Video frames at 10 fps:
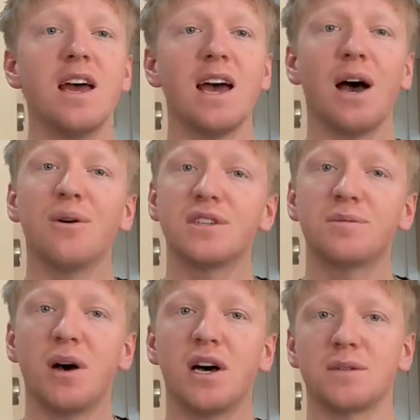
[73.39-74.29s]
how is this
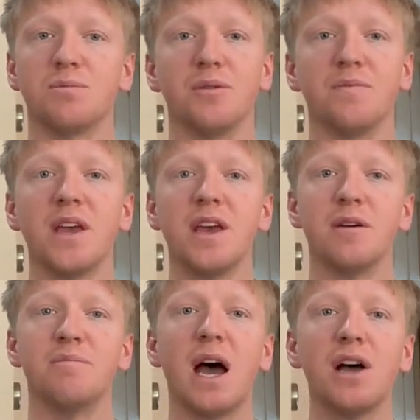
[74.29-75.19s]
possible? The
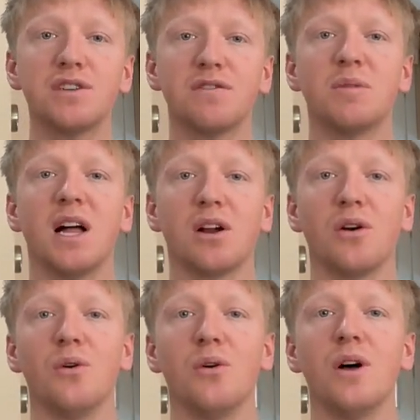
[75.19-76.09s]
boundary of a black
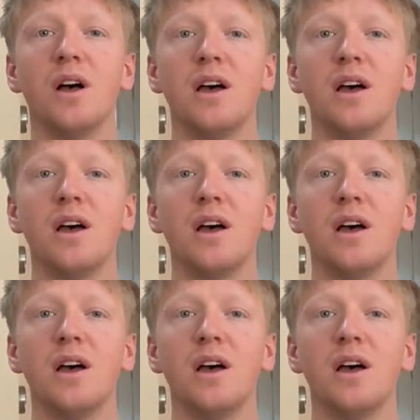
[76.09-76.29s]
hole